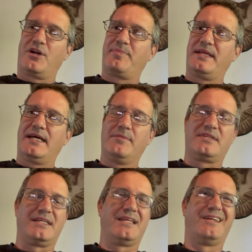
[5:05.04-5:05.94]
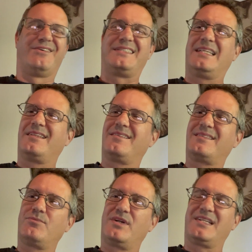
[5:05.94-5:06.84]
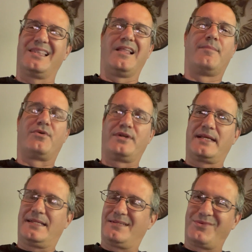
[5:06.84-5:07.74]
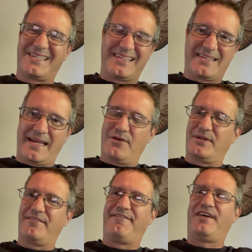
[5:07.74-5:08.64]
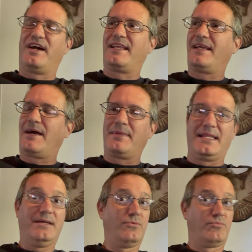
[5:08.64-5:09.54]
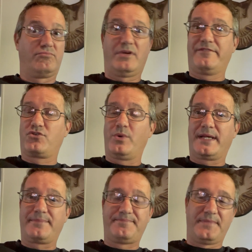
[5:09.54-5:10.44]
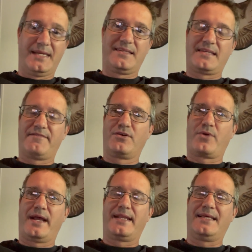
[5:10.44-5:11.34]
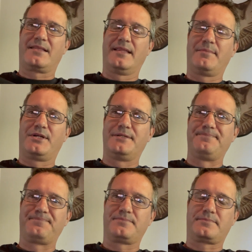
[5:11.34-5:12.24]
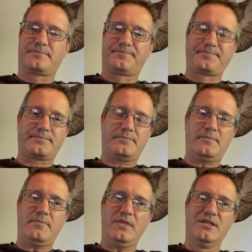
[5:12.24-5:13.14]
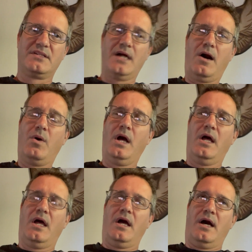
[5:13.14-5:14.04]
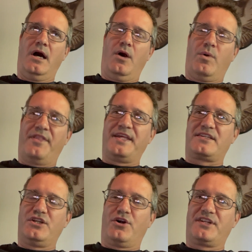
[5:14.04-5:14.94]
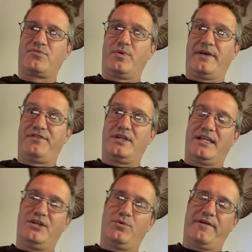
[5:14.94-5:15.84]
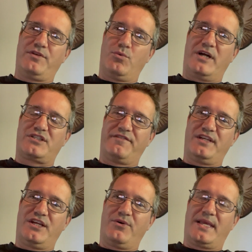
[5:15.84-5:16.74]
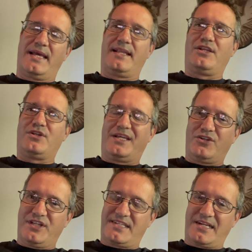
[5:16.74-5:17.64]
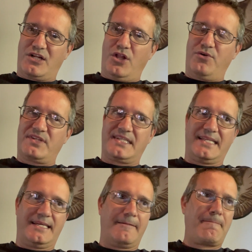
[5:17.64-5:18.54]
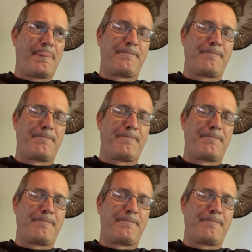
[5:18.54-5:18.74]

RPMs. It wasn't lumbering. It wasn't sounding funny. I mean, it revved quick. hit 7 grand, hit the limiter. So one of the things you notice if you watch the video again and you listen closely,